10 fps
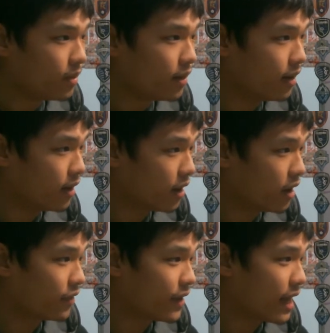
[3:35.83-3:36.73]

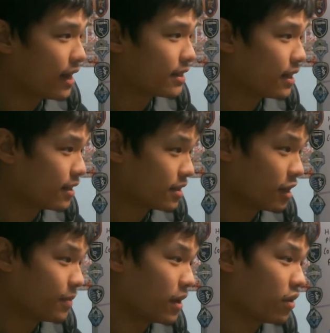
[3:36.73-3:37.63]
of guys that is going to
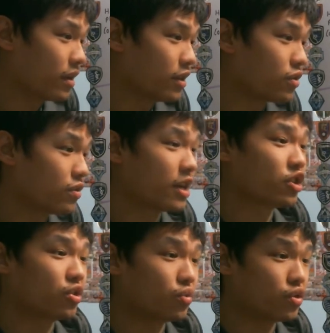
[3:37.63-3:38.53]
be on
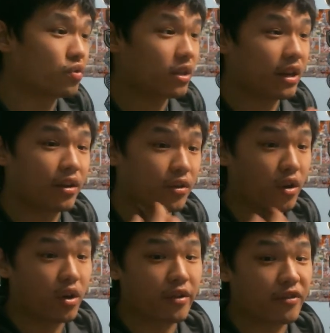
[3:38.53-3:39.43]
international duty and are
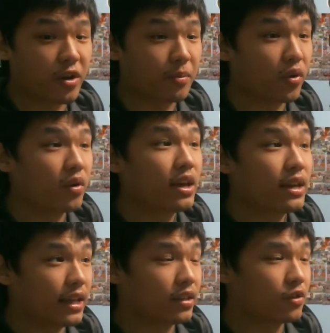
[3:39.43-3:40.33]
not available
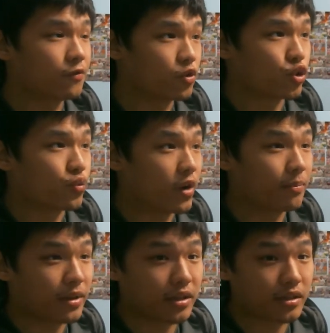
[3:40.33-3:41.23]
in the first round
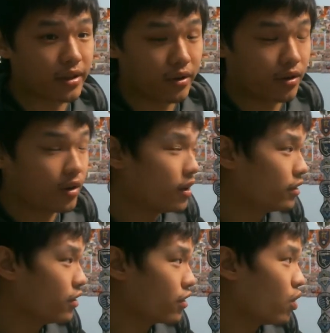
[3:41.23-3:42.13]
because they're
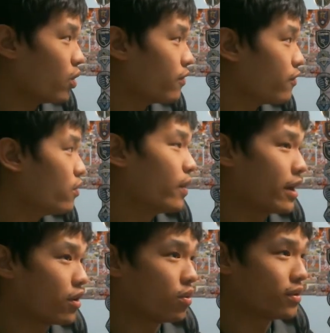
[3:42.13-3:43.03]
going through a
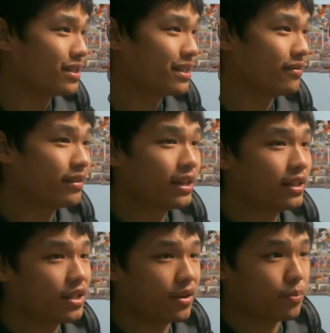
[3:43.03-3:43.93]
quarantine
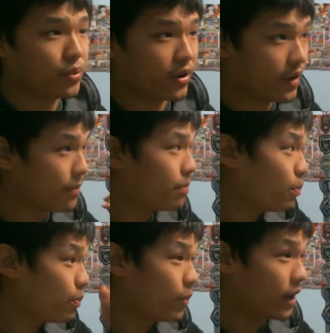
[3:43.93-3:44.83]
team period.
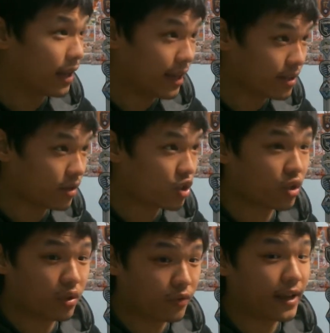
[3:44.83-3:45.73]
But it's also
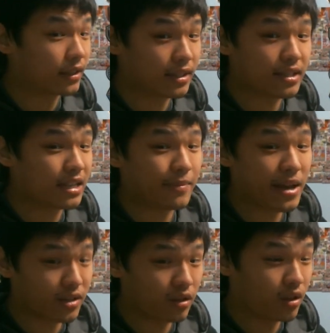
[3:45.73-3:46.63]
the fact that this team has
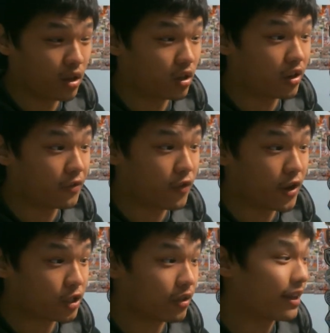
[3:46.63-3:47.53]
a lot of
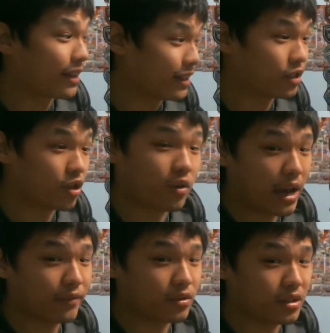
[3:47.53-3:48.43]
fresh leg and they don't
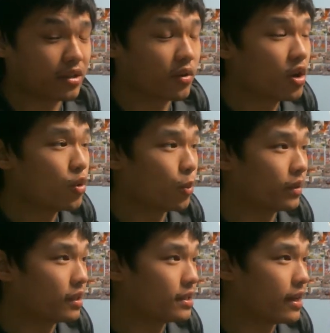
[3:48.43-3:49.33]
have to deal with
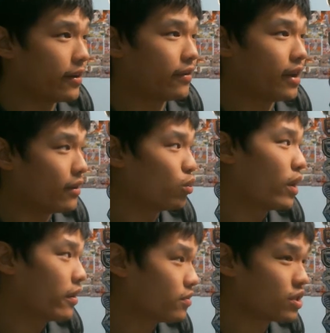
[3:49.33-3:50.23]
the tear and
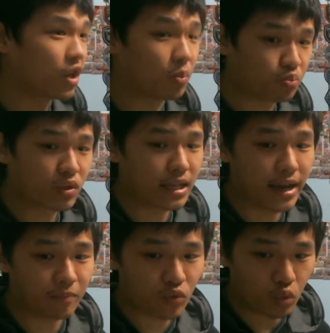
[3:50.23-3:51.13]
wear. So,
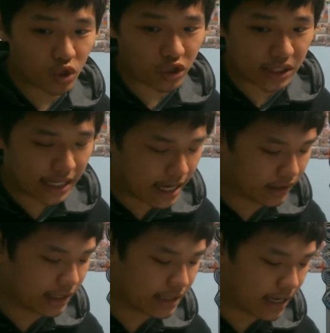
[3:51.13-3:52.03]
yep, we shall see how
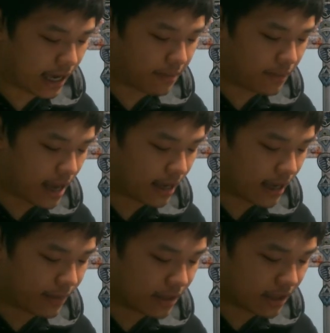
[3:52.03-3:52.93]
that
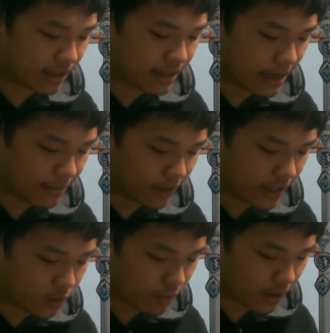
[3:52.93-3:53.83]
game is going to take place.
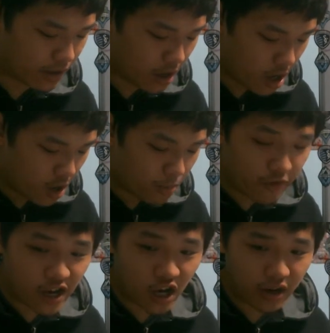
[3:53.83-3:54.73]
But moving
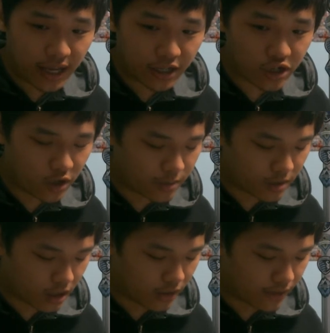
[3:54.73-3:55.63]
on, in terms
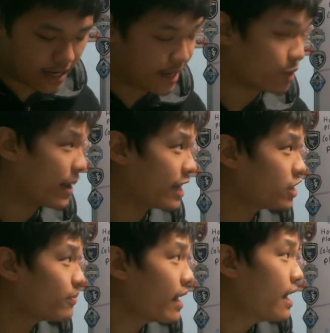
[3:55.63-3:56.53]
of the next match,
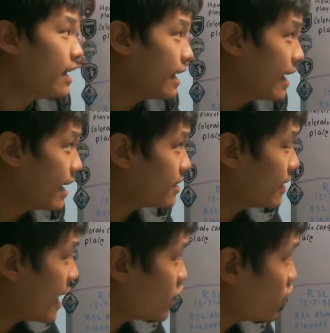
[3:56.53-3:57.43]
is the
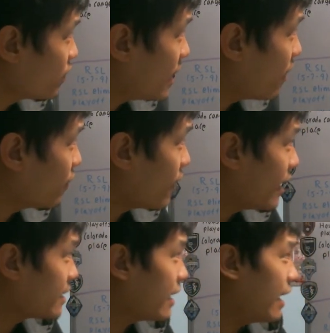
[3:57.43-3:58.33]
national
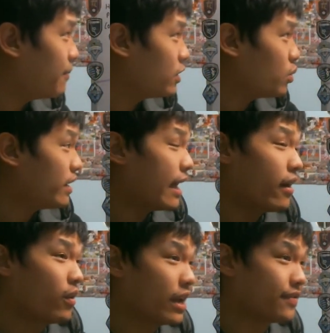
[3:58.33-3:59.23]
televised game between
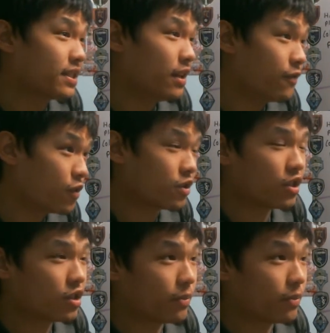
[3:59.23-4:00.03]
LAFC versus the